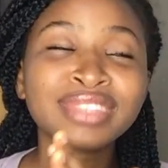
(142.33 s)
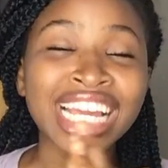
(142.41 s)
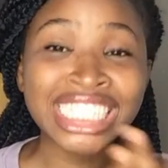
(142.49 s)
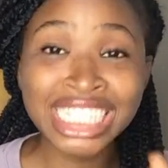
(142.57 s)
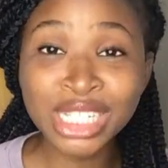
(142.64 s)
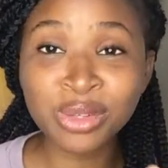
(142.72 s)

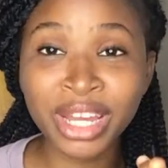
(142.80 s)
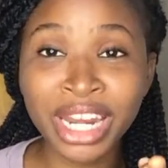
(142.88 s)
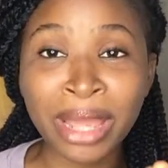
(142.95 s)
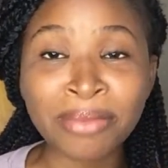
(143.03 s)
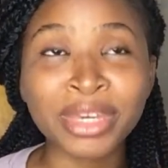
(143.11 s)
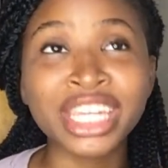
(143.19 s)
And this is what
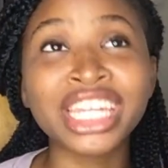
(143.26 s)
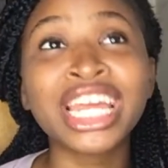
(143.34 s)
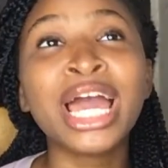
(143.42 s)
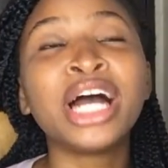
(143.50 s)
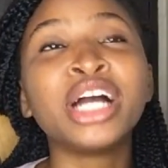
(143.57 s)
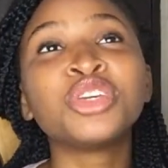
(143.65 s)
I mean.
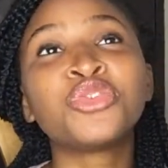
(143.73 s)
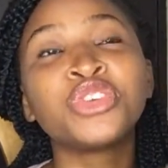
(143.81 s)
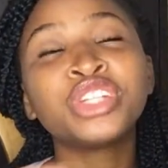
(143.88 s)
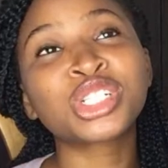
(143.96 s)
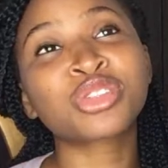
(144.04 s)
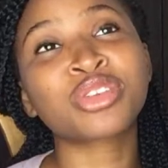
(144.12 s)
You
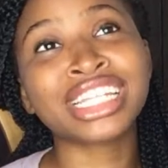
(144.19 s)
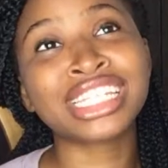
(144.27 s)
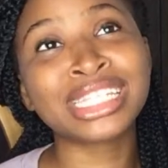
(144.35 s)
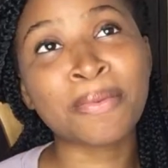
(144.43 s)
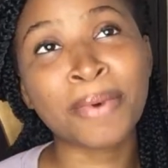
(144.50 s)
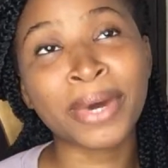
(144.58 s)
finish
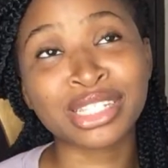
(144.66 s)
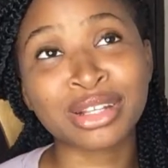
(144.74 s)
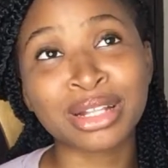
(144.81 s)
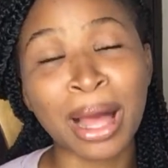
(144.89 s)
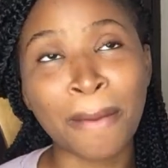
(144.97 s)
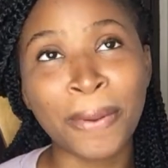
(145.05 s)
writing a
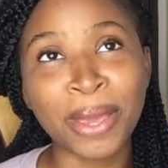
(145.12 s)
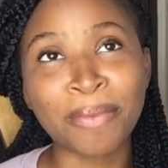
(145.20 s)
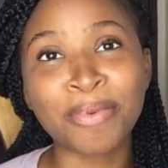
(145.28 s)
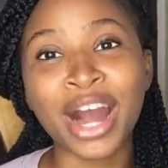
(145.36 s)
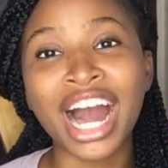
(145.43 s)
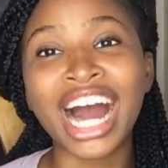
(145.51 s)
particular
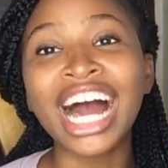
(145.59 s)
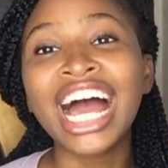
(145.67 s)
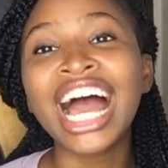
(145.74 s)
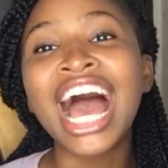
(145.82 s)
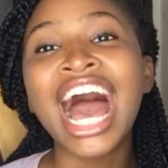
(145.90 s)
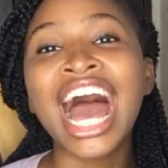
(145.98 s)
paper,
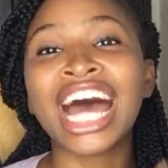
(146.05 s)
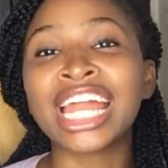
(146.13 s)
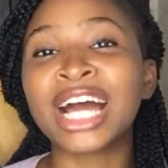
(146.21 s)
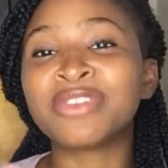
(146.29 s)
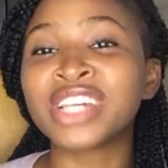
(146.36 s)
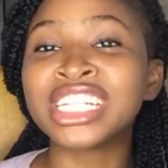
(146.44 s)
and
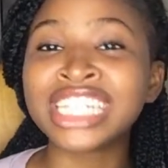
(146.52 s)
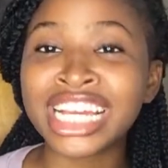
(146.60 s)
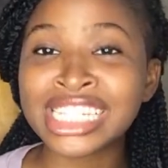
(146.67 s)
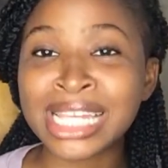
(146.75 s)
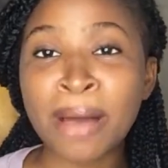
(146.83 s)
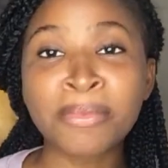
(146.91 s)
after the
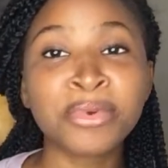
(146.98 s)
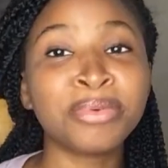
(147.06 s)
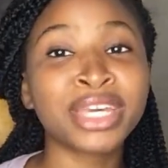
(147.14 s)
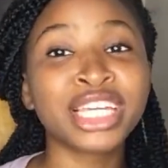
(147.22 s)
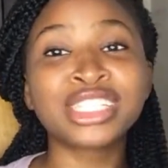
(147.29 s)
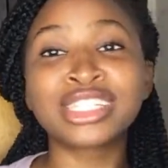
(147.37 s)
exam you
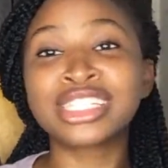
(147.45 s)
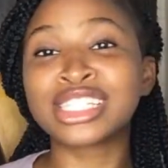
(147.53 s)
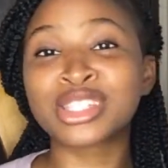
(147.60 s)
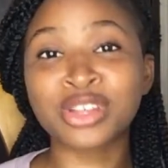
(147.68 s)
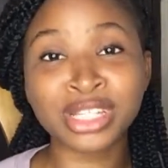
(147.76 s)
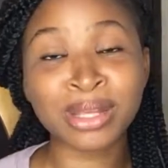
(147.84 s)
begin to
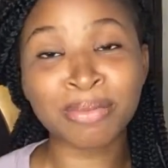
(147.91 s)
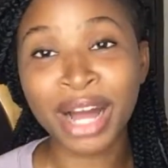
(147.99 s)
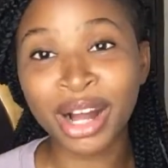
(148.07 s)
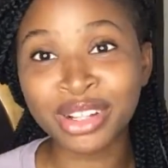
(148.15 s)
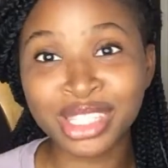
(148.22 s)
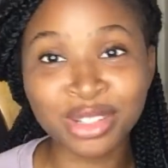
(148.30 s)
discuss
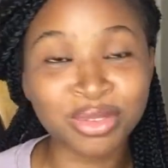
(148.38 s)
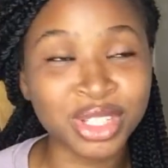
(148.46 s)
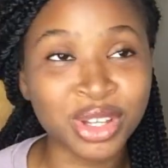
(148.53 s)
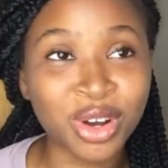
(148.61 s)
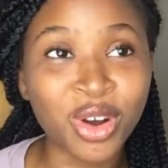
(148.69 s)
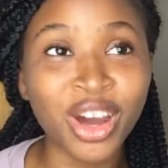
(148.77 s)
about it with
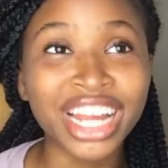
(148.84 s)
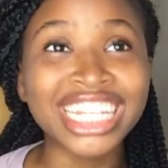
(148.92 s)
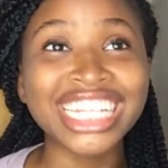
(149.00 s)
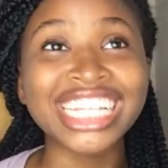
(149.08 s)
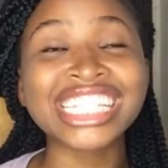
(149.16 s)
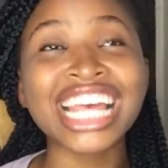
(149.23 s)
your
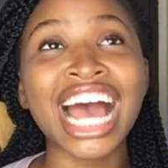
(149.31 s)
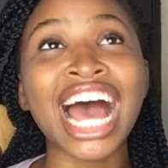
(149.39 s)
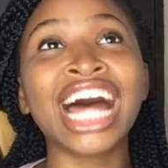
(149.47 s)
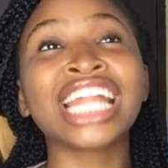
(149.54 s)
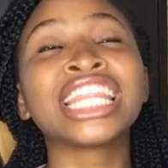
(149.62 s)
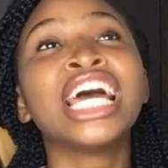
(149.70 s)
colleagues,
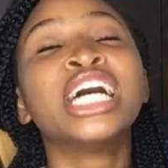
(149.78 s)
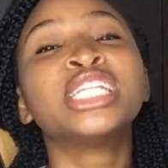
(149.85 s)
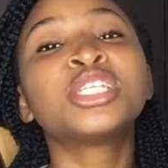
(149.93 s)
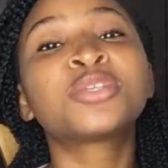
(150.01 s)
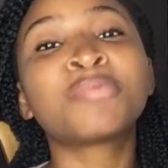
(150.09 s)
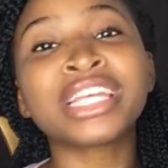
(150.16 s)
and
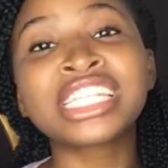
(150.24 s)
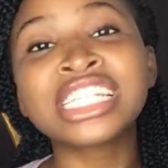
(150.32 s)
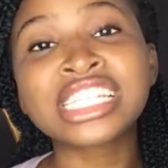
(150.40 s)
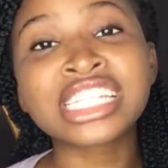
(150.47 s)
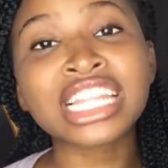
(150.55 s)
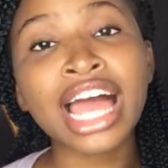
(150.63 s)
this person
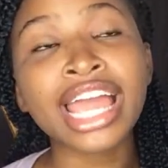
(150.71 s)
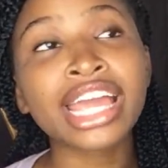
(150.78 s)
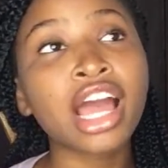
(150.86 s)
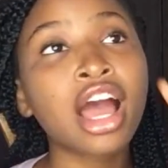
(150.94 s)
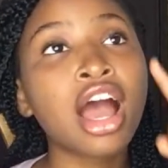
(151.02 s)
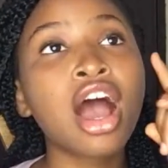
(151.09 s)
is like,
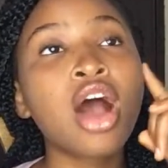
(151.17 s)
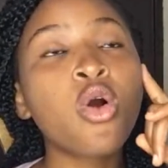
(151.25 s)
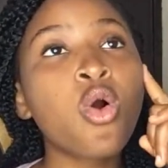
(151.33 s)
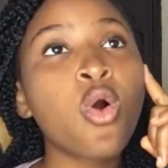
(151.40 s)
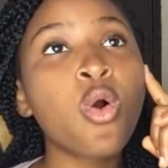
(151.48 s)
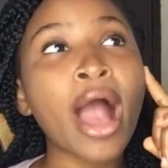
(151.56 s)

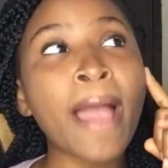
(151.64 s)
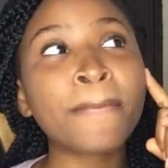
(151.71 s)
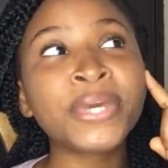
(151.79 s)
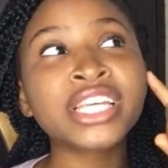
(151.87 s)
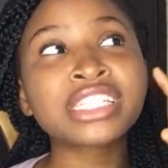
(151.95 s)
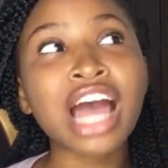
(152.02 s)
oh,
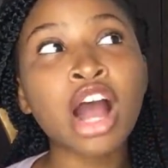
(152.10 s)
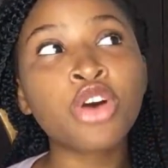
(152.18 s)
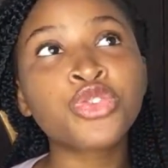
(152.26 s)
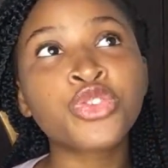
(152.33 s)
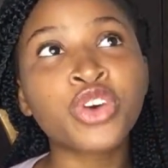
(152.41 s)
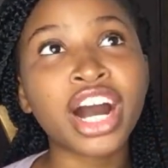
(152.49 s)
I picked
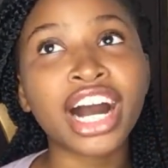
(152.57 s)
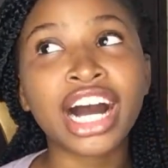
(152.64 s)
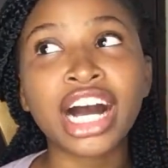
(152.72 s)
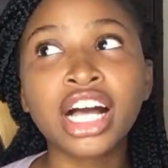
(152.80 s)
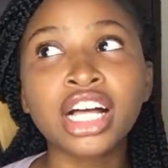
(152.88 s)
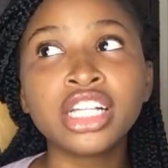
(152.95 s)

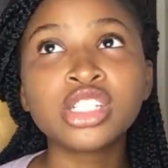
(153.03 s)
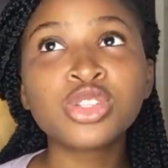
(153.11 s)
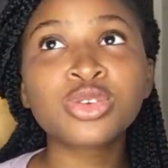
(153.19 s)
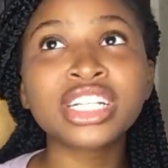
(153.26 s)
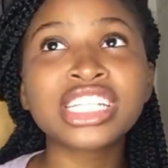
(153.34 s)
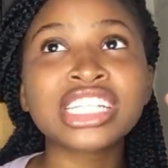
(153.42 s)
Alpha. This
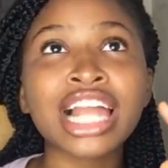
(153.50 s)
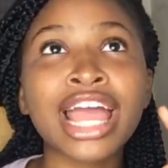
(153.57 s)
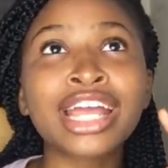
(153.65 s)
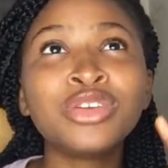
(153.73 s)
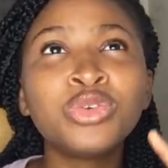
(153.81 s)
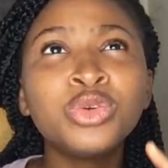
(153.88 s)
one is
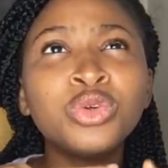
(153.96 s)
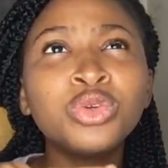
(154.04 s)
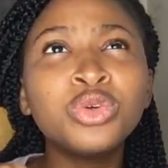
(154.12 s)
like, no,